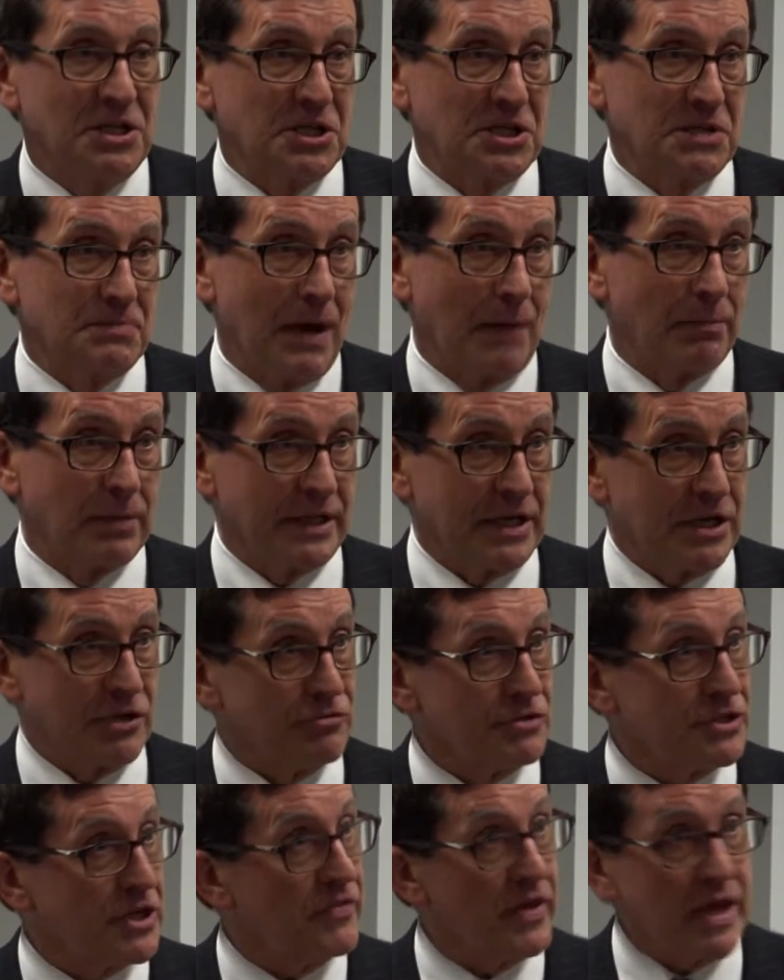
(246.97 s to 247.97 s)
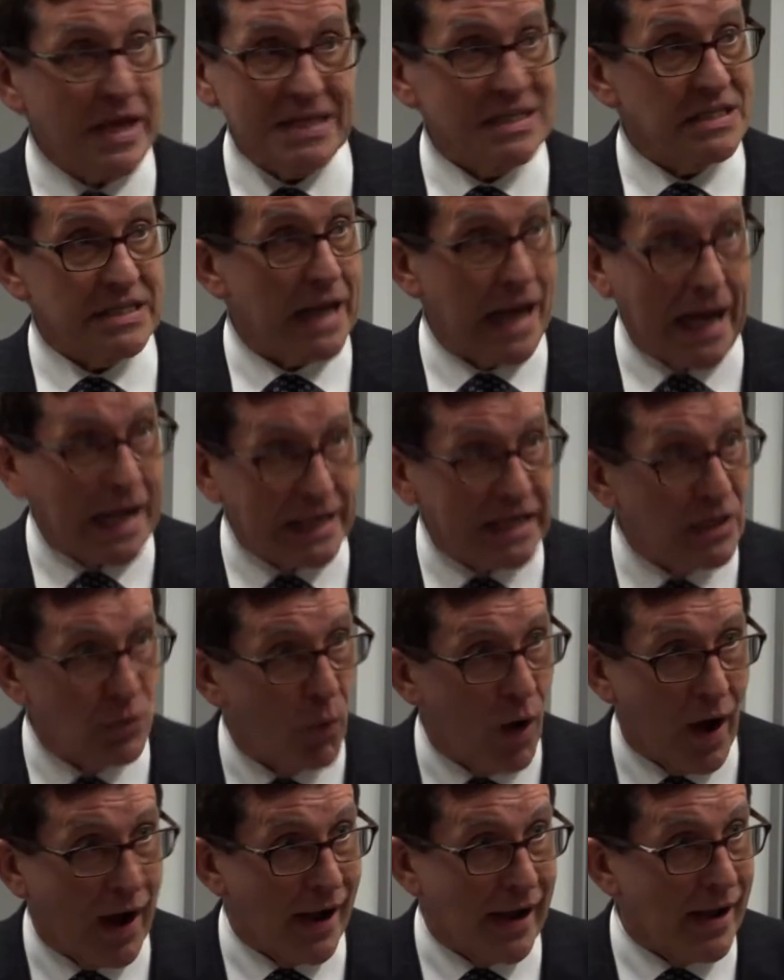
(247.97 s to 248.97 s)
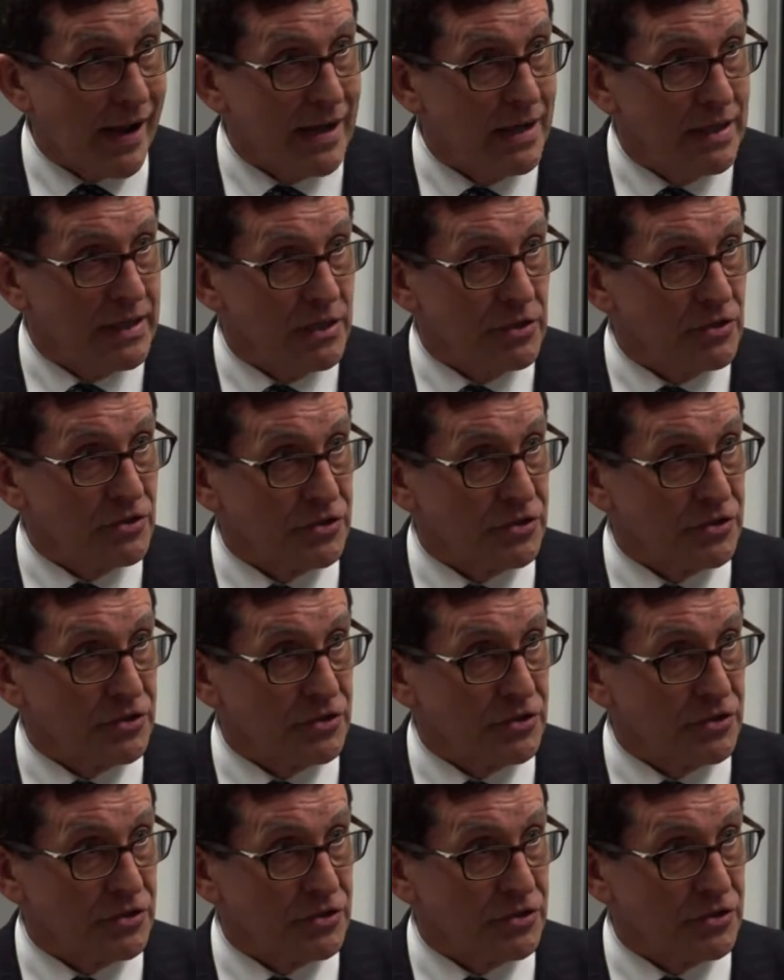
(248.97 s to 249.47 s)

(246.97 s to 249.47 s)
to the public interest, and there isn't any way